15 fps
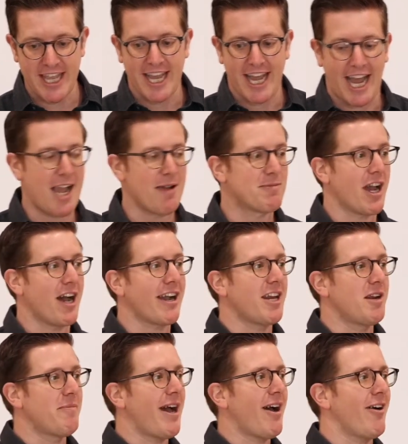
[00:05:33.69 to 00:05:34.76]
I am talking
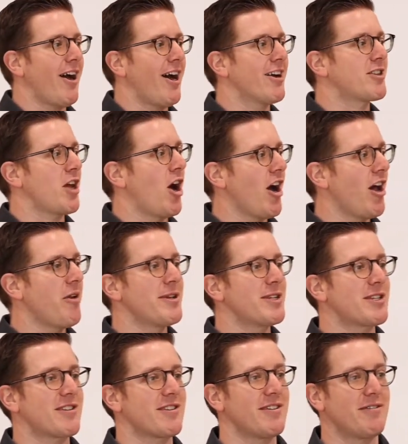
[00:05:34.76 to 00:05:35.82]
about
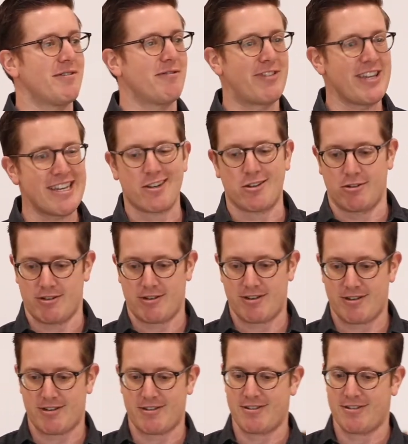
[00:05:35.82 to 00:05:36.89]
autonomous
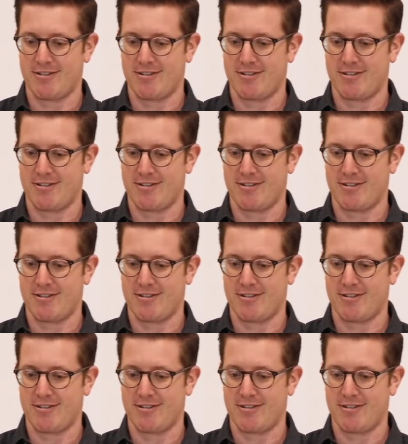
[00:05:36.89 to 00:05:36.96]
vehicles,